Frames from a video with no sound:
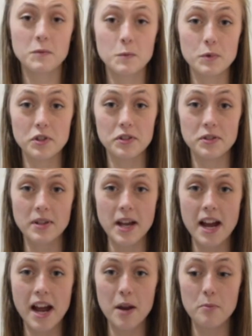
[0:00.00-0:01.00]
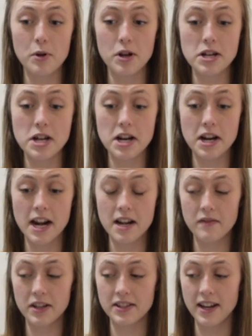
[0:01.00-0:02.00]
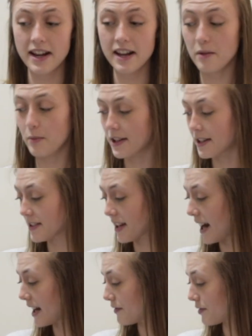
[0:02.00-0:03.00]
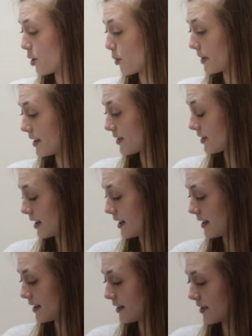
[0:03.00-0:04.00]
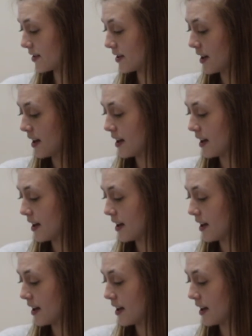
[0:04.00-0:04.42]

which is sad, but kind of exciting because I have so many seeds.